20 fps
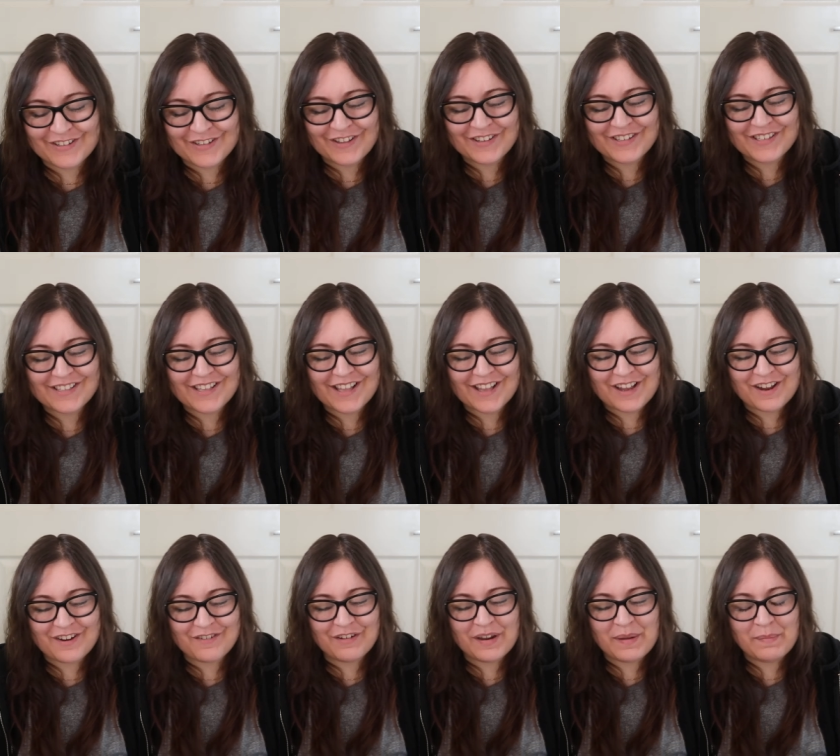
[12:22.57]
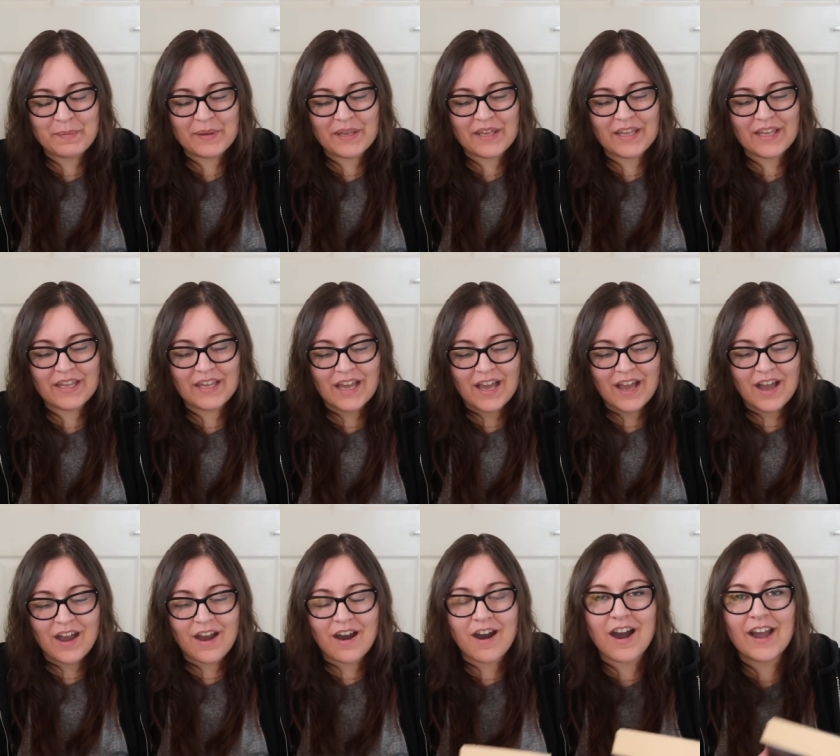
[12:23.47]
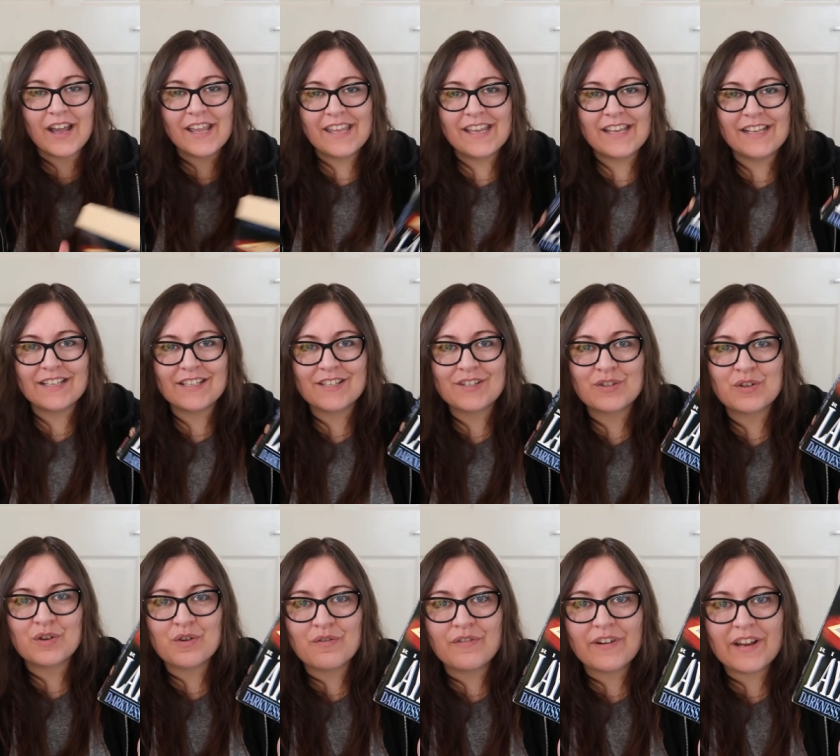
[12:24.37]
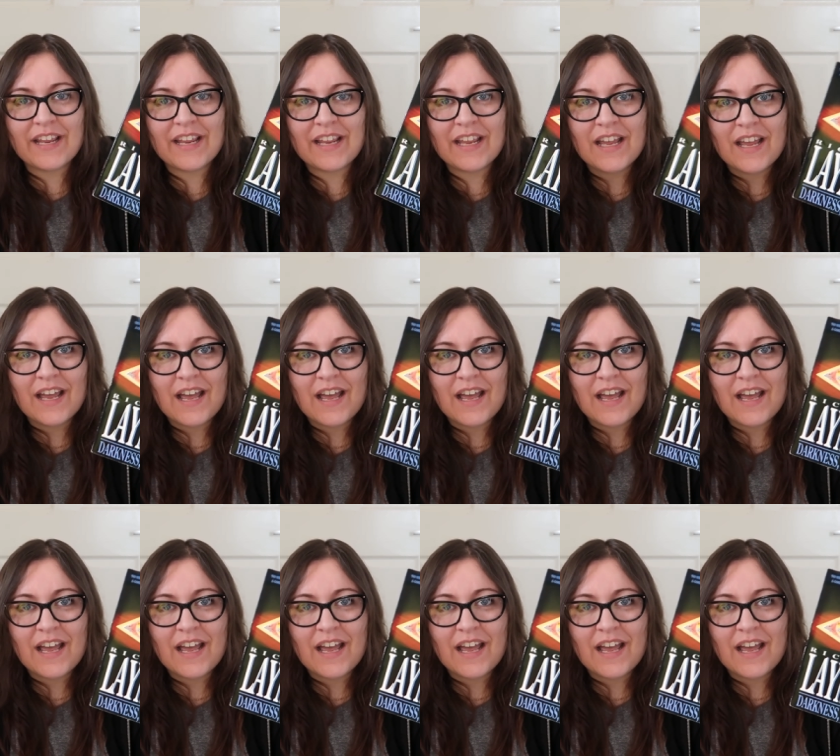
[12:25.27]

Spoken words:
So this is like a creepy hiking story